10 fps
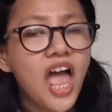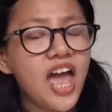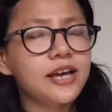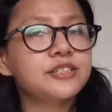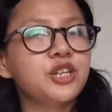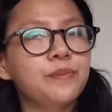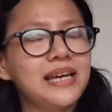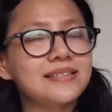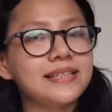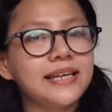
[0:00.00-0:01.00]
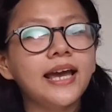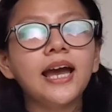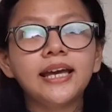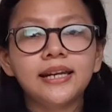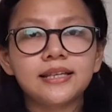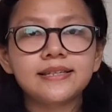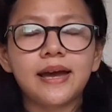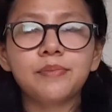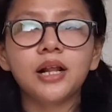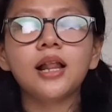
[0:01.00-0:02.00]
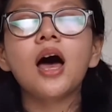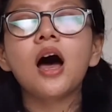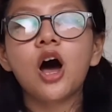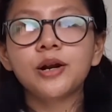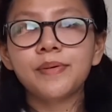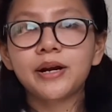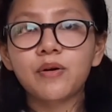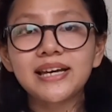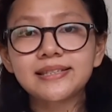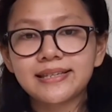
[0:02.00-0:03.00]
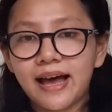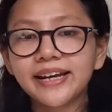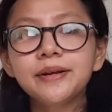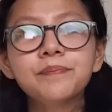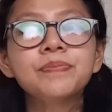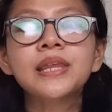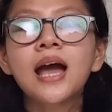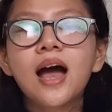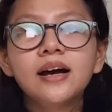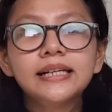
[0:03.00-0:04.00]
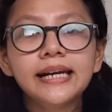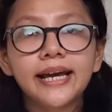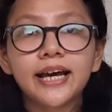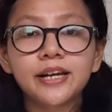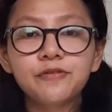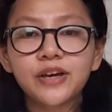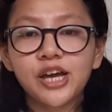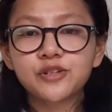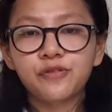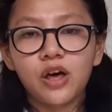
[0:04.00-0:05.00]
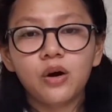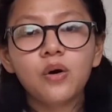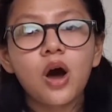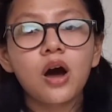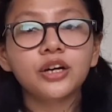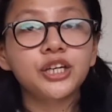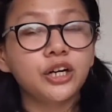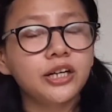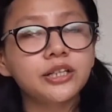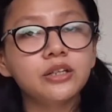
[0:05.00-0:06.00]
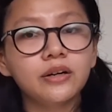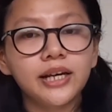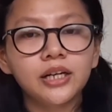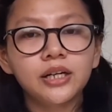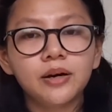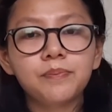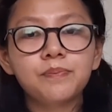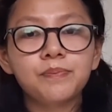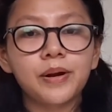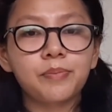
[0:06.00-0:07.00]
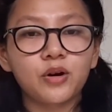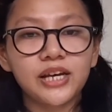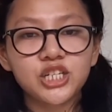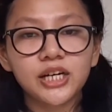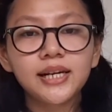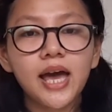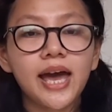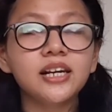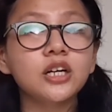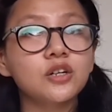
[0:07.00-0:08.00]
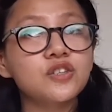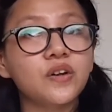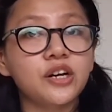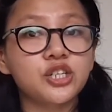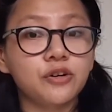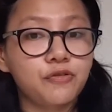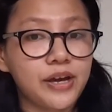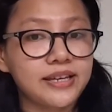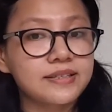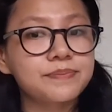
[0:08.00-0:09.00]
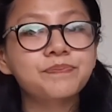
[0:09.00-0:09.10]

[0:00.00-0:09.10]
As you may see in the table on my right side, the negative cash flow occurred during the preparation and construction phase,